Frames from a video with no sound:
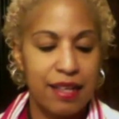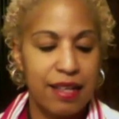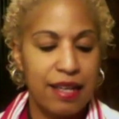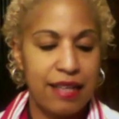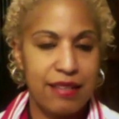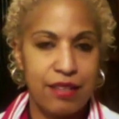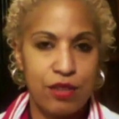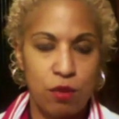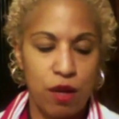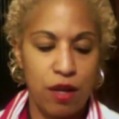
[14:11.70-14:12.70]
I said,
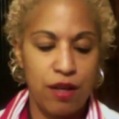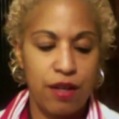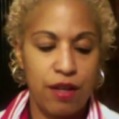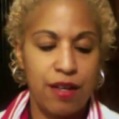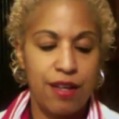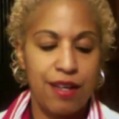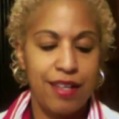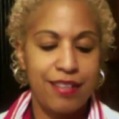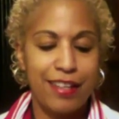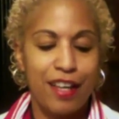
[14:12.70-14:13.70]
do what? He
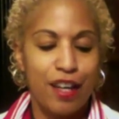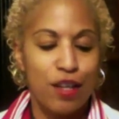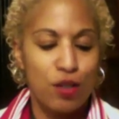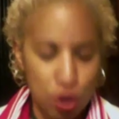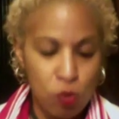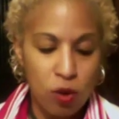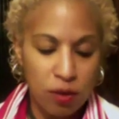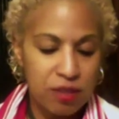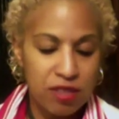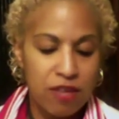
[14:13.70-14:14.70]
said, chew one
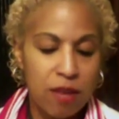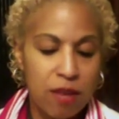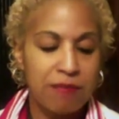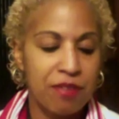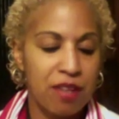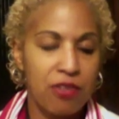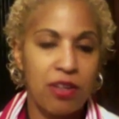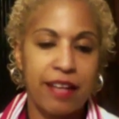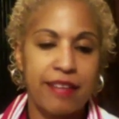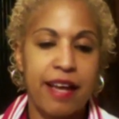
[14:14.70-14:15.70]
piece of gum after the other
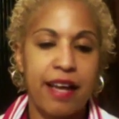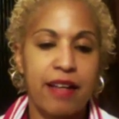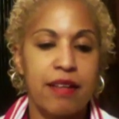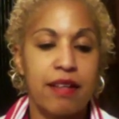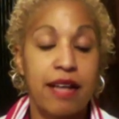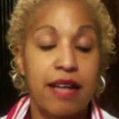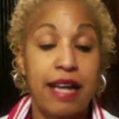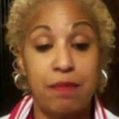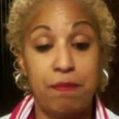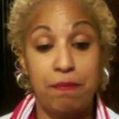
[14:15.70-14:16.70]
like that. I
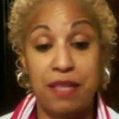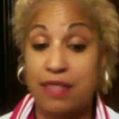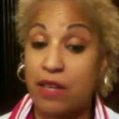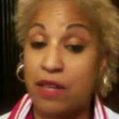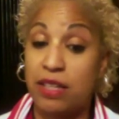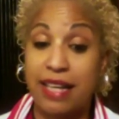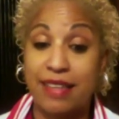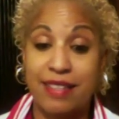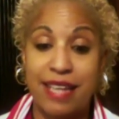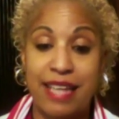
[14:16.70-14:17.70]
said, because I only
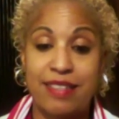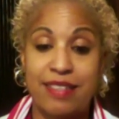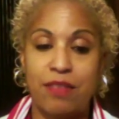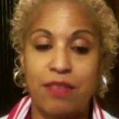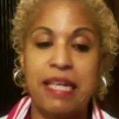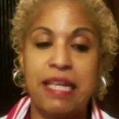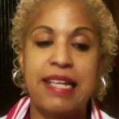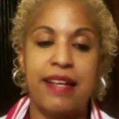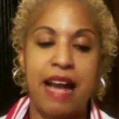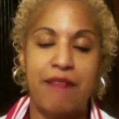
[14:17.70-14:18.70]
like the taste at the
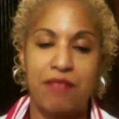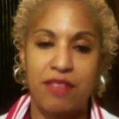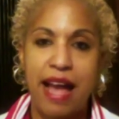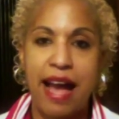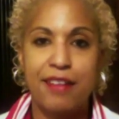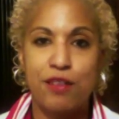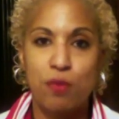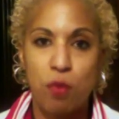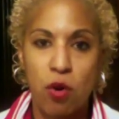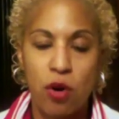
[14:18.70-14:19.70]
beginning. After that,
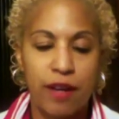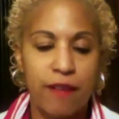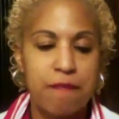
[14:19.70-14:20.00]
it's boring.